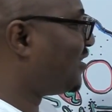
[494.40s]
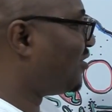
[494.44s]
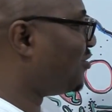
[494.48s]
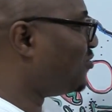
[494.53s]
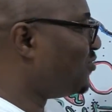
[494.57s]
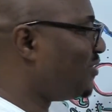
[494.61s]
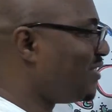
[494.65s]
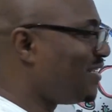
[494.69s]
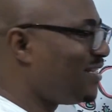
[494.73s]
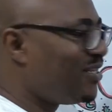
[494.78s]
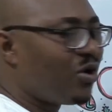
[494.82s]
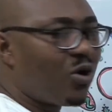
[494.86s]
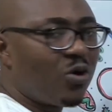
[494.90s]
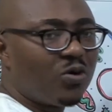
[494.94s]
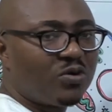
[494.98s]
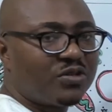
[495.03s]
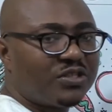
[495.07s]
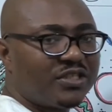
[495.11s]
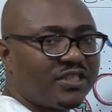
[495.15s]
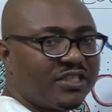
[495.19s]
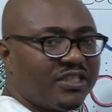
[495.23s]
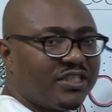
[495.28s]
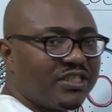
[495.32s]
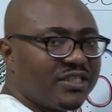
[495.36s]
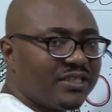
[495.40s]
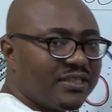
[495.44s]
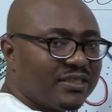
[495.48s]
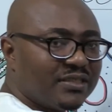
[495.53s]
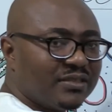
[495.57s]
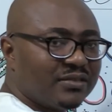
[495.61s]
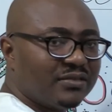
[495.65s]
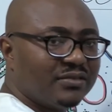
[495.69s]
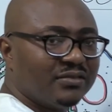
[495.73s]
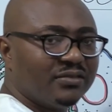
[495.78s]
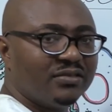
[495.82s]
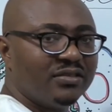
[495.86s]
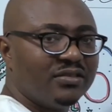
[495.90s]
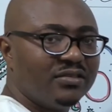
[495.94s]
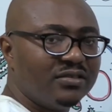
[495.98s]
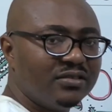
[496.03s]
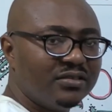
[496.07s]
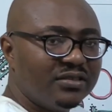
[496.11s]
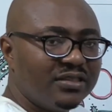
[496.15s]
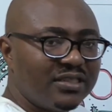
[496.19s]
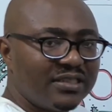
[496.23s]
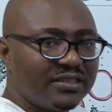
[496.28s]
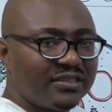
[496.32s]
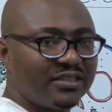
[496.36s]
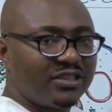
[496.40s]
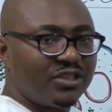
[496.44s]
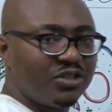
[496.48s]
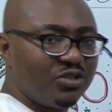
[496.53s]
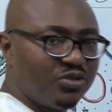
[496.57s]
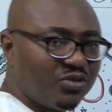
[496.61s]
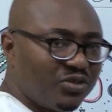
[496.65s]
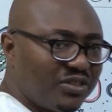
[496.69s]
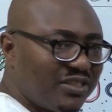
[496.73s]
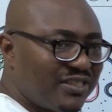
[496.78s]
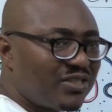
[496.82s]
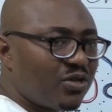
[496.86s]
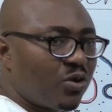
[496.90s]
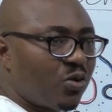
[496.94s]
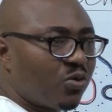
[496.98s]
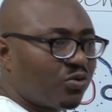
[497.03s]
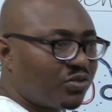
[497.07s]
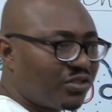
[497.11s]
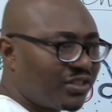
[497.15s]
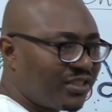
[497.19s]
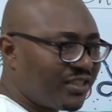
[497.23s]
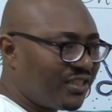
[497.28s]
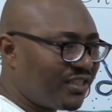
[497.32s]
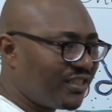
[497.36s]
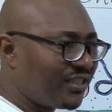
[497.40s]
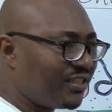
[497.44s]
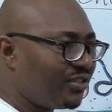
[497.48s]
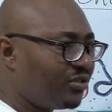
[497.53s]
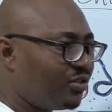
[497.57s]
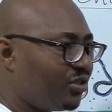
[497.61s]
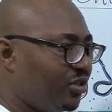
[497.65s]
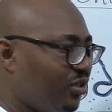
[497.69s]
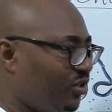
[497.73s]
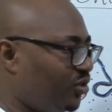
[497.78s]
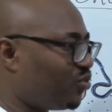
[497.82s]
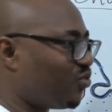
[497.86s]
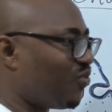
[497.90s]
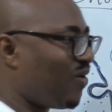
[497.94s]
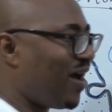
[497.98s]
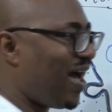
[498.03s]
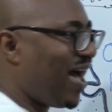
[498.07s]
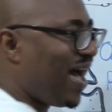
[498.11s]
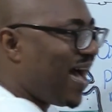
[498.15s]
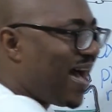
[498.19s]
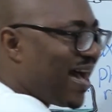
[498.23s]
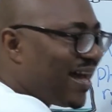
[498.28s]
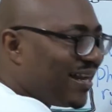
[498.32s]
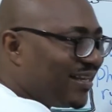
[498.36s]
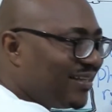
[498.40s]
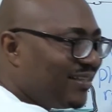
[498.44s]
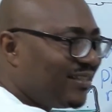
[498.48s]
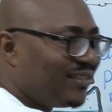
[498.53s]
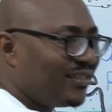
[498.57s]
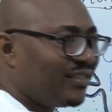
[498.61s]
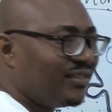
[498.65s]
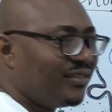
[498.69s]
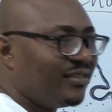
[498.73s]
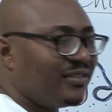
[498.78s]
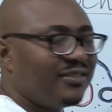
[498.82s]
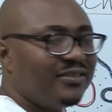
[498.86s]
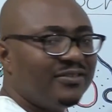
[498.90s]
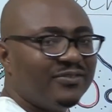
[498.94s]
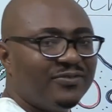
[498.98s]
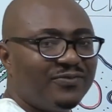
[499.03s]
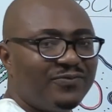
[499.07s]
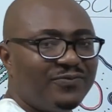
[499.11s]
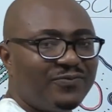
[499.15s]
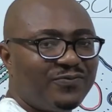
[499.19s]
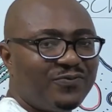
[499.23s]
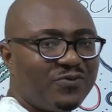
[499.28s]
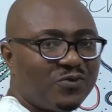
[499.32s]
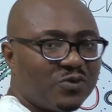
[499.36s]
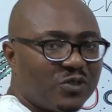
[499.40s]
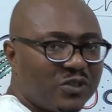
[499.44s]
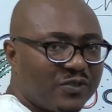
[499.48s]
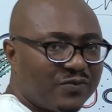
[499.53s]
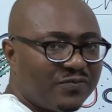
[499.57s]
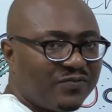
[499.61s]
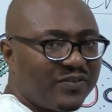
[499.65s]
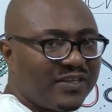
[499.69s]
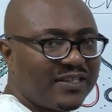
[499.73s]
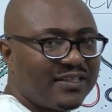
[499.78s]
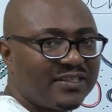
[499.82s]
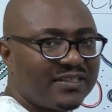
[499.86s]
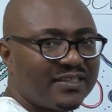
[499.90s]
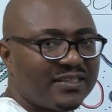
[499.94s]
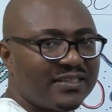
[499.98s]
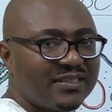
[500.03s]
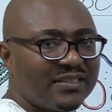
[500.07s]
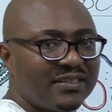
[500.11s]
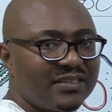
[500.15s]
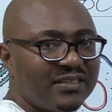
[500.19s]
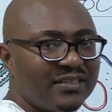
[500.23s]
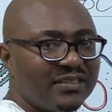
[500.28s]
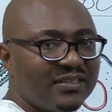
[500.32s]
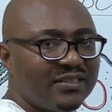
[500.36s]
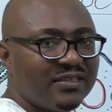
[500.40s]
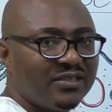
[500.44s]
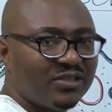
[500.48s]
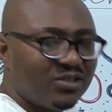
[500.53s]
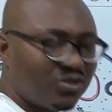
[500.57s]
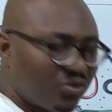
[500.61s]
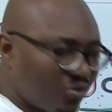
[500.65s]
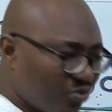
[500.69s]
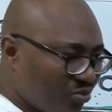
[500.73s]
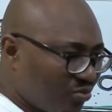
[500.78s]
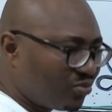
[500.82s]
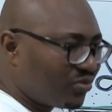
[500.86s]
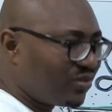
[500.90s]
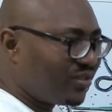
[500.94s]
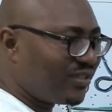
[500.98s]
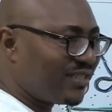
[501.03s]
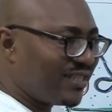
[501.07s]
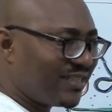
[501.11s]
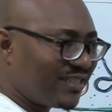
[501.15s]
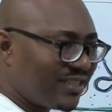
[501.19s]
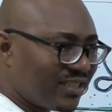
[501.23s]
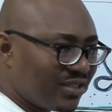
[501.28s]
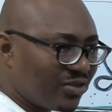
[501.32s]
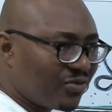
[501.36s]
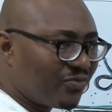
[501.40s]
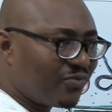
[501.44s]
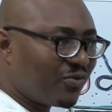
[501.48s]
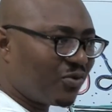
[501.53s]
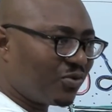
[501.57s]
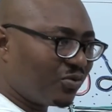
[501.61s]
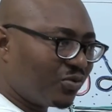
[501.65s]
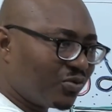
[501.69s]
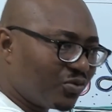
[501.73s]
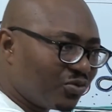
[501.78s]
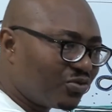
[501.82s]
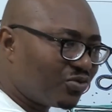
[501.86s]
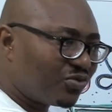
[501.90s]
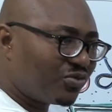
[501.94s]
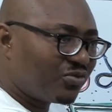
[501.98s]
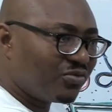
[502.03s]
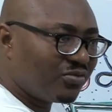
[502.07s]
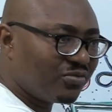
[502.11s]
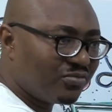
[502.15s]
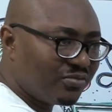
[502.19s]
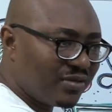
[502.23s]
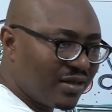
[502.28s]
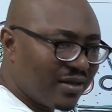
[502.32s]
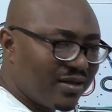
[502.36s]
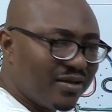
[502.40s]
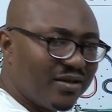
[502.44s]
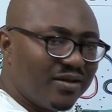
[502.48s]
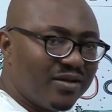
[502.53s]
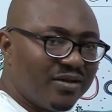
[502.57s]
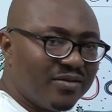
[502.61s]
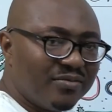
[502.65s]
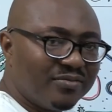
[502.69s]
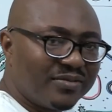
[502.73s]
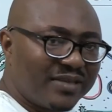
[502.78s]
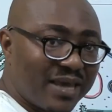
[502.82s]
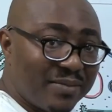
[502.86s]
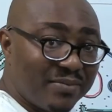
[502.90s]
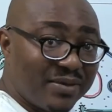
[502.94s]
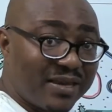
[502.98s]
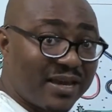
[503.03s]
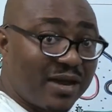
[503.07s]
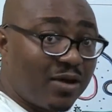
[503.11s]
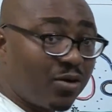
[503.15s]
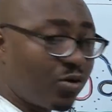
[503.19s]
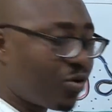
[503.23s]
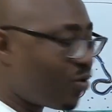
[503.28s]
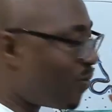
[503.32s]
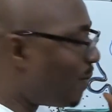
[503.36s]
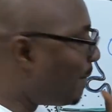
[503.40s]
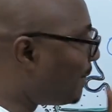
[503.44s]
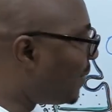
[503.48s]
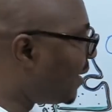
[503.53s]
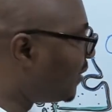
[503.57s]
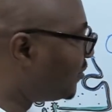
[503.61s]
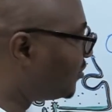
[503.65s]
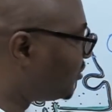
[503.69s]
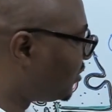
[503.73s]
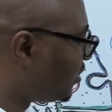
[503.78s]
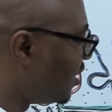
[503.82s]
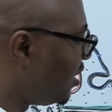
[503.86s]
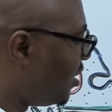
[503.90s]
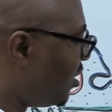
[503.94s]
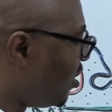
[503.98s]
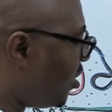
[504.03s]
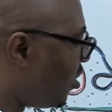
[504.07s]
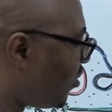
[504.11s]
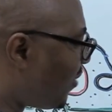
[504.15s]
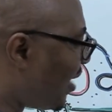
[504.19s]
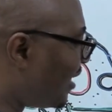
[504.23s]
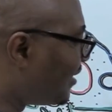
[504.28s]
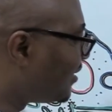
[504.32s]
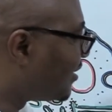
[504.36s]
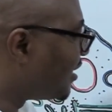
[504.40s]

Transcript: you need oxygen. It uses oxygen to add phosphate to certain of all those chemical compounds. All right,